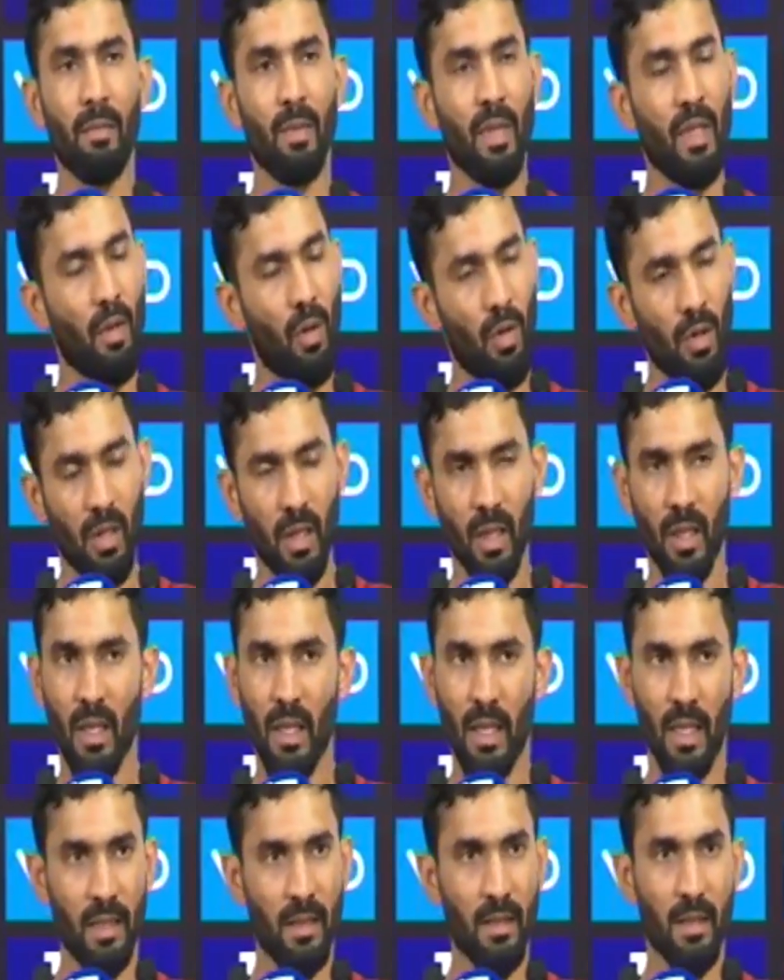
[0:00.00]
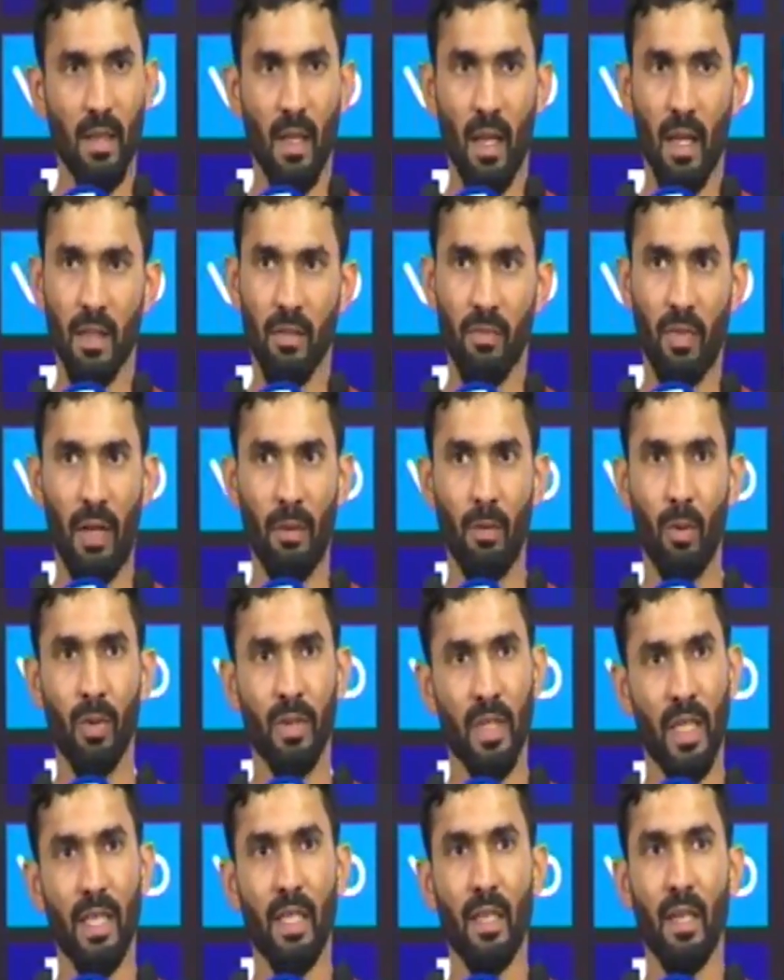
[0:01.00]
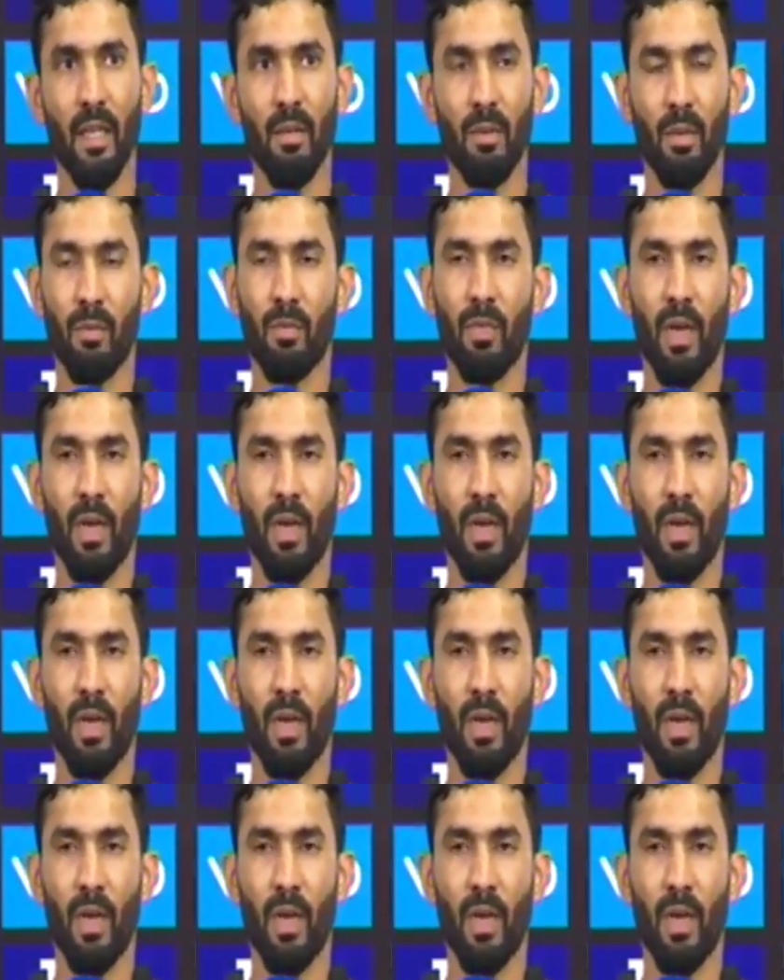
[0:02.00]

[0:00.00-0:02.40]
but we can't expect the tail-enders to do it for